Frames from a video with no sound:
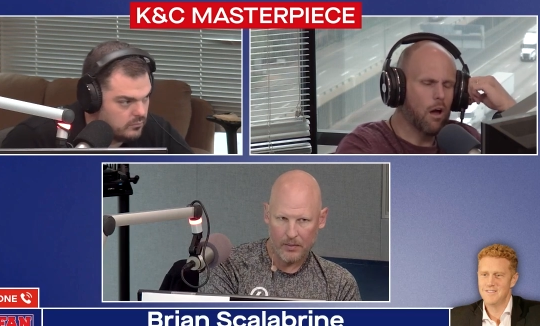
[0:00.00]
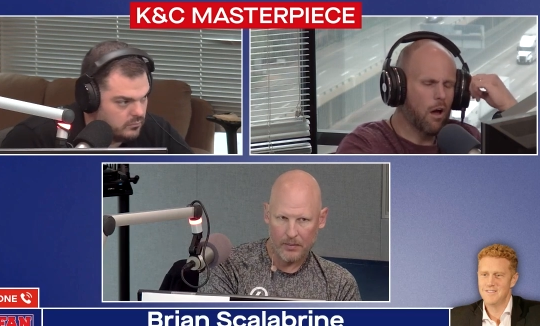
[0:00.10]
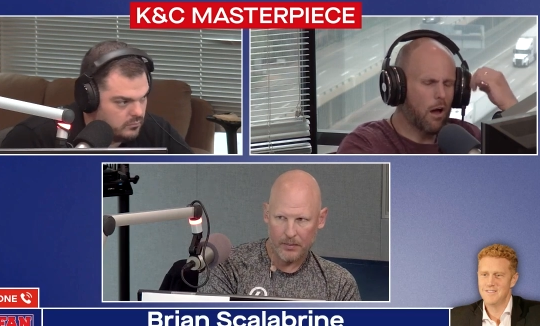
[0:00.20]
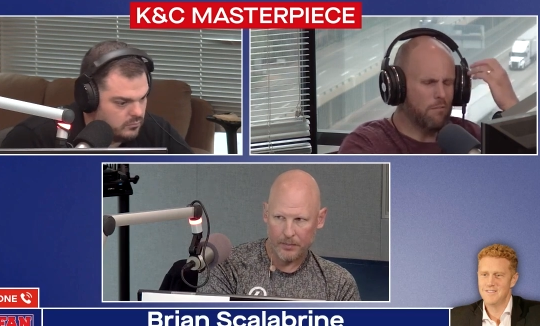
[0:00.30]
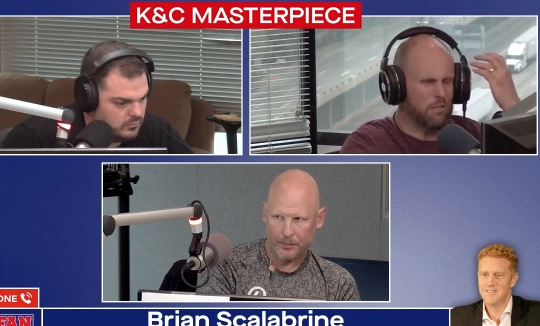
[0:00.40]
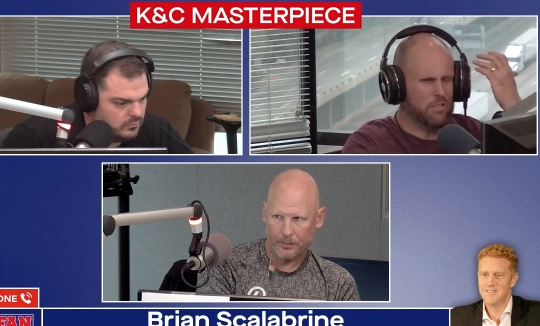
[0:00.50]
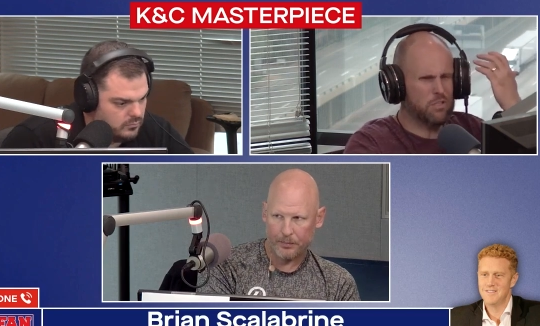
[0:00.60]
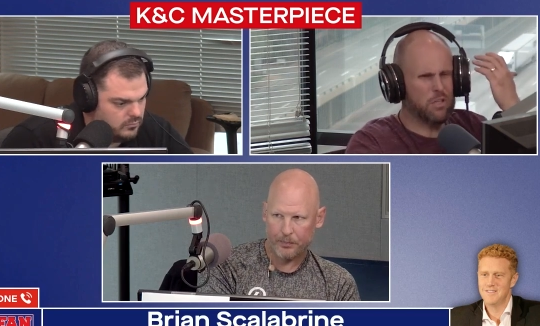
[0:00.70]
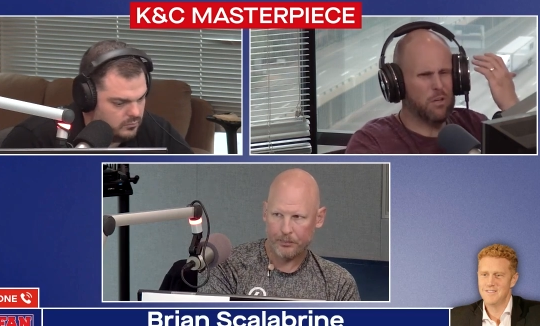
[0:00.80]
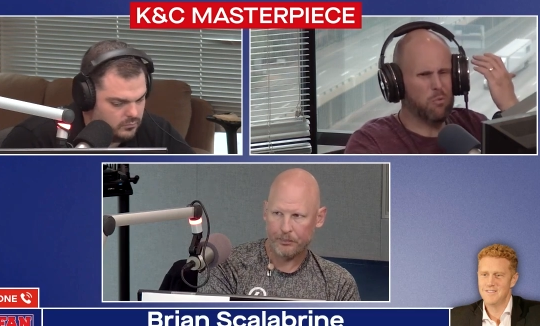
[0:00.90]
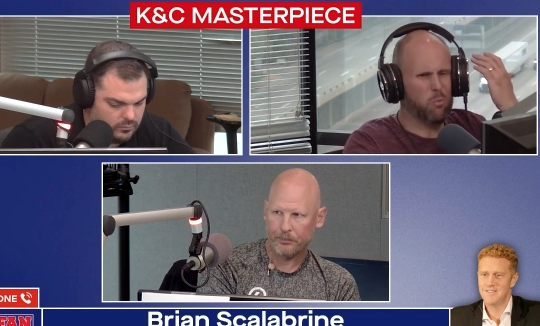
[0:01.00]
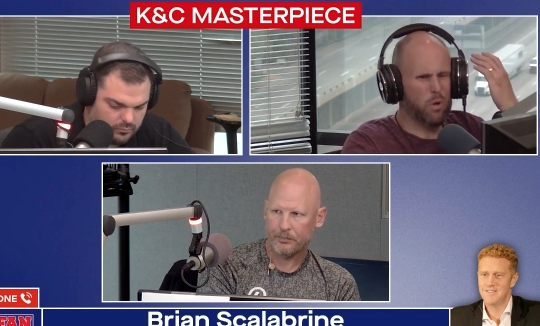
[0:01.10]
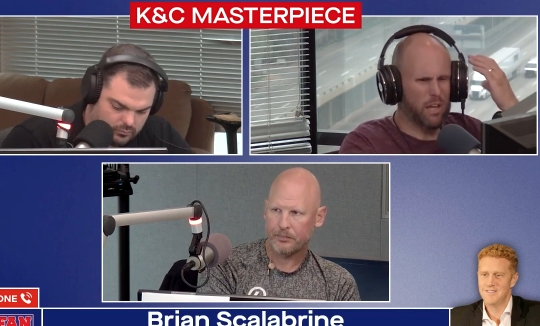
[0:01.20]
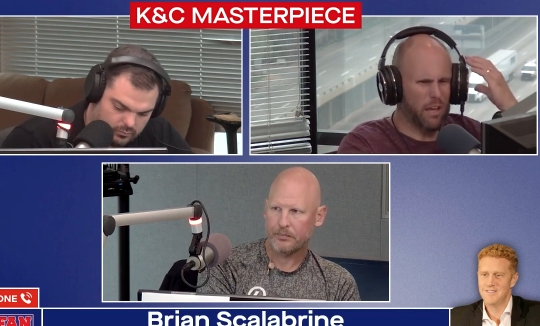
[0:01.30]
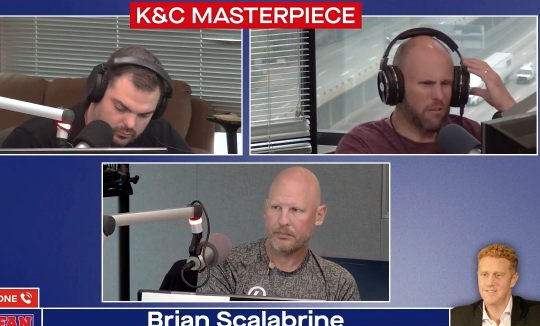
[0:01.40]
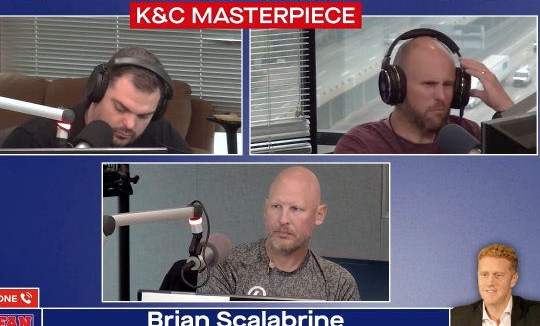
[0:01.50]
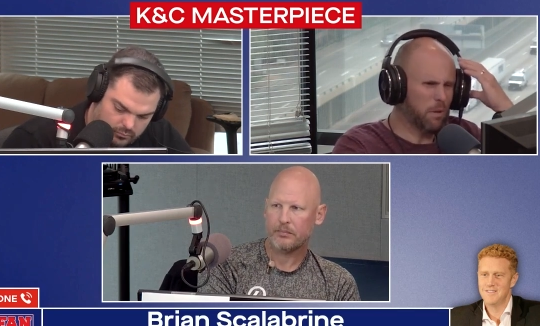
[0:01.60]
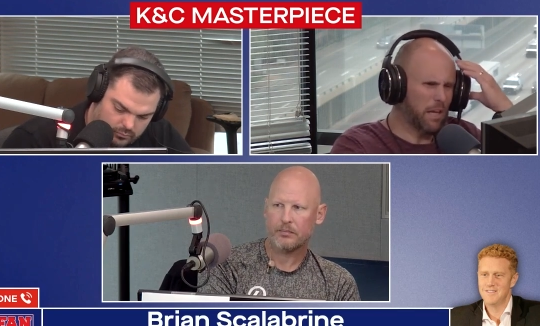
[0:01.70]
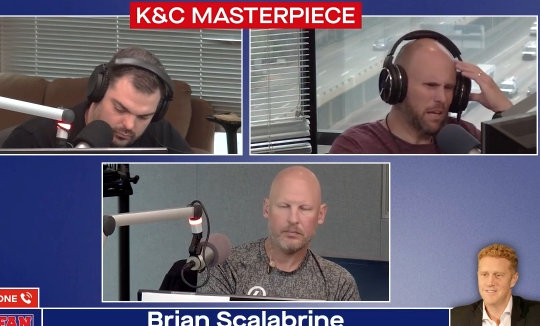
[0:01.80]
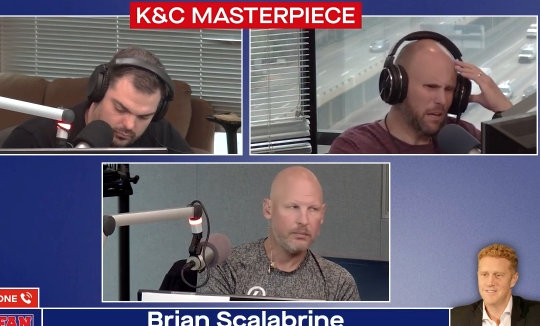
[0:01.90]
Speaker 1: Obviously, we have
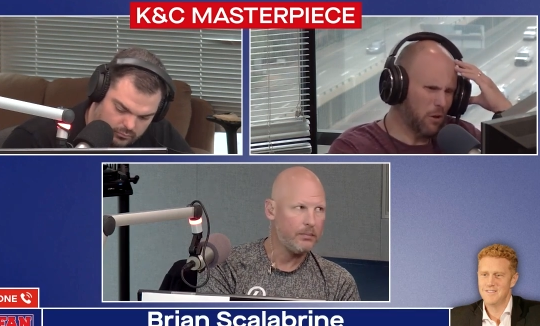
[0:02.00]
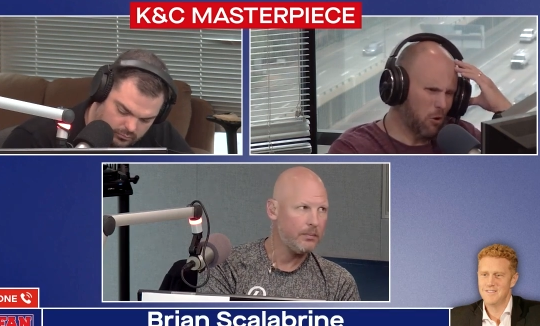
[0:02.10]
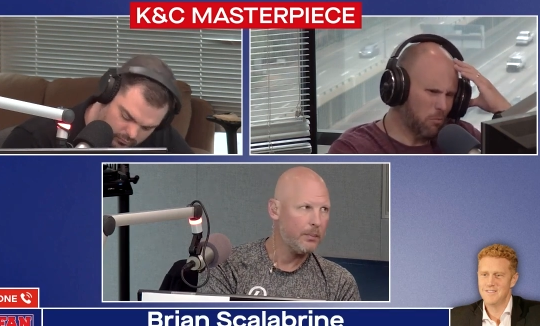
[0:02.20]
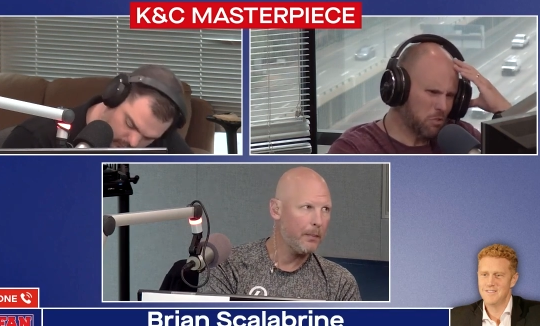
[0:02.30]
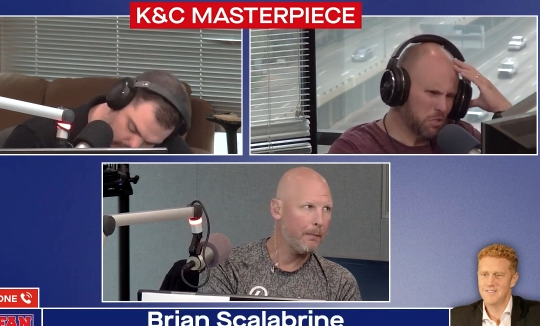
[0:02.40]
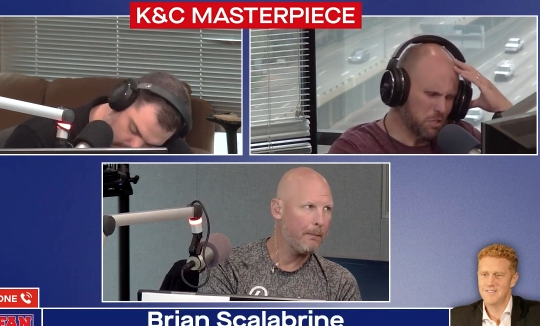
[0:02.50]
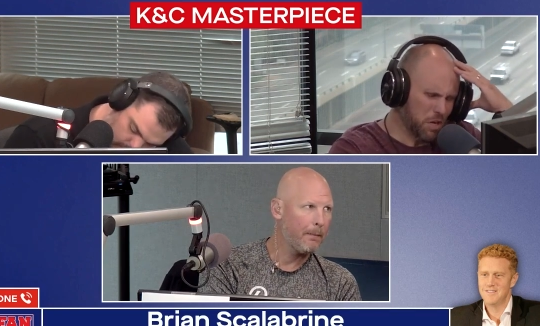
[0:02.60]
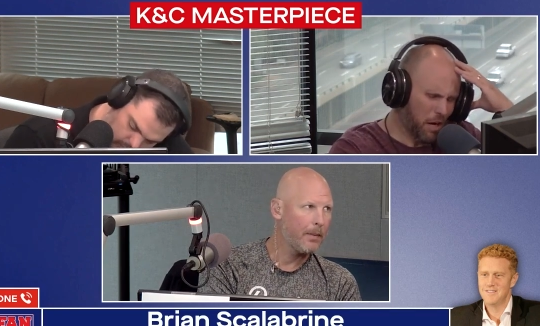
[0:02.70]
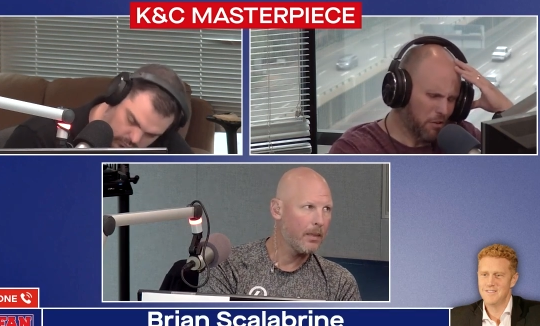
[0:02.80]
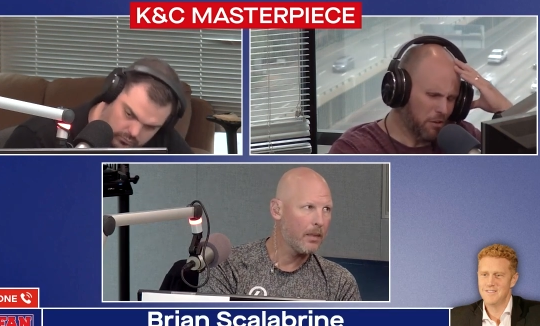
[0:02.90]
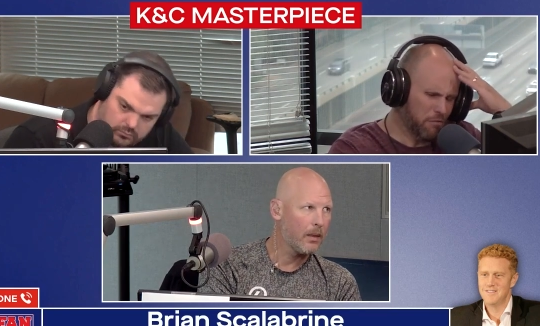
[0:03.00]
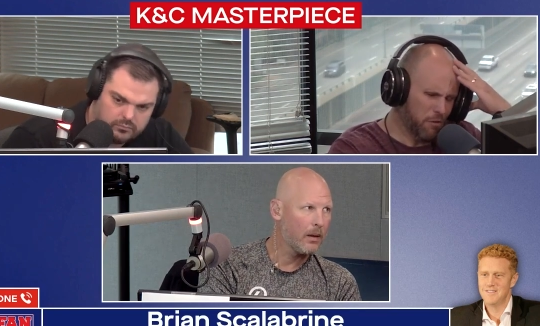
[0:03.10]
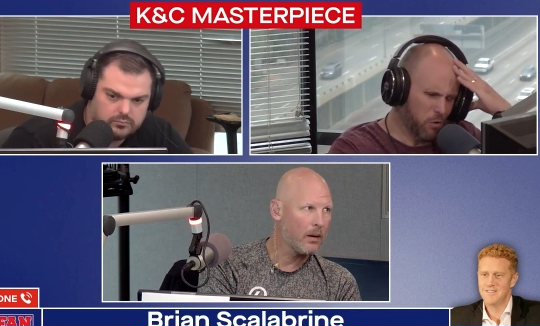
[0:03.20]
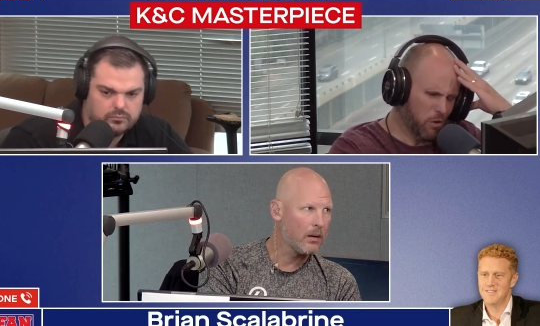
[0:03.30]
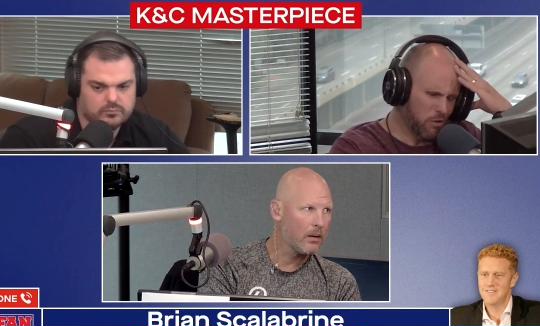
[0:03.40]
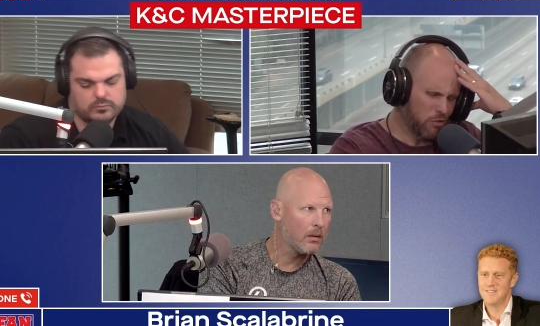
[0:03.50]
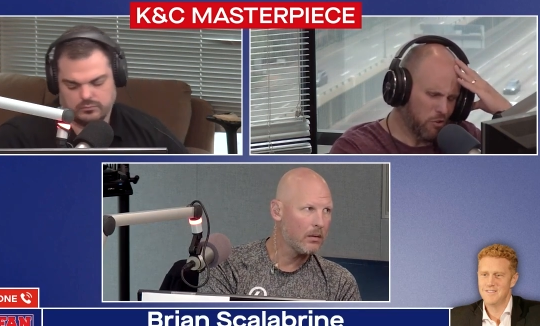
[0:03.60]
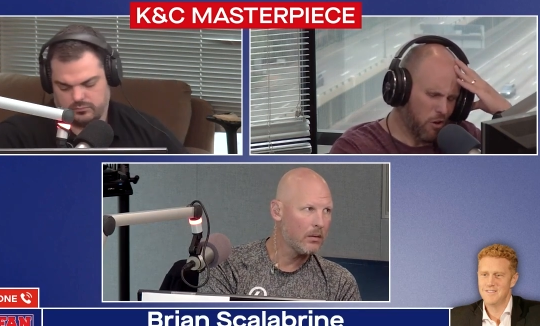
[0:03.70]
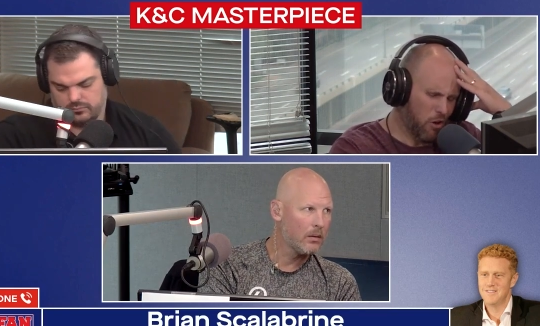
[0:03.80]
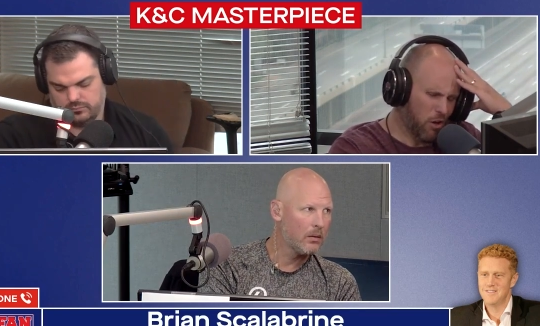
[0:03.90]
been almost entirely focused
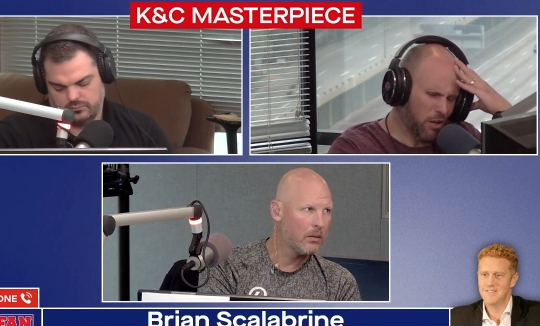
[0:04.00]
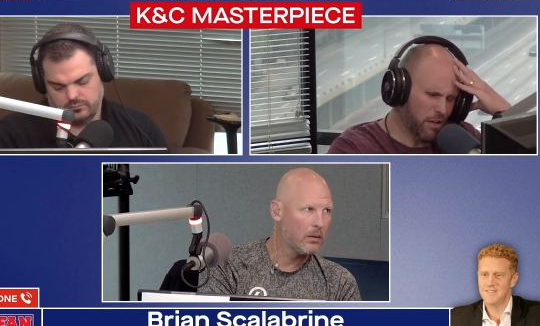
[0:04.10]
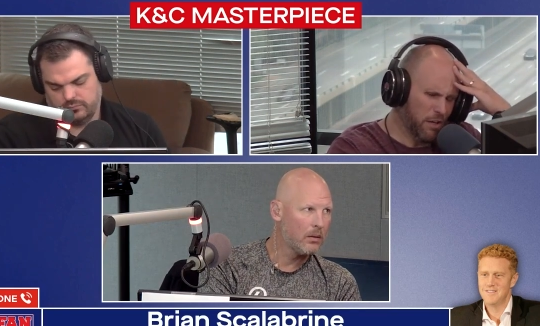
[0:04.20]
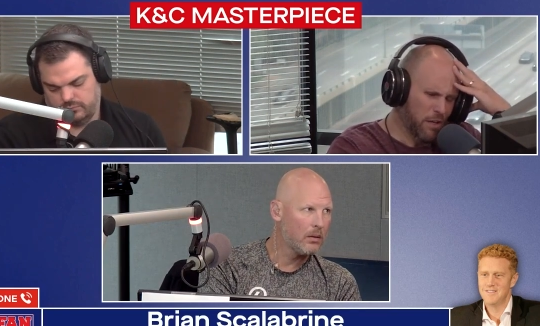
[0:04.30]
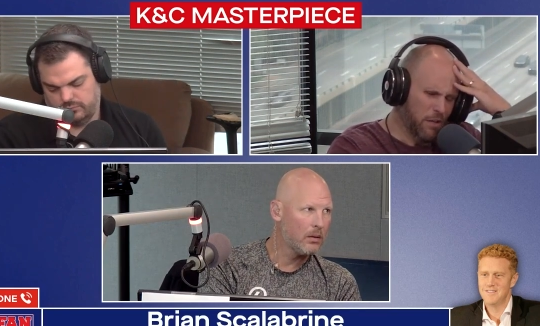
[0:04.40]
on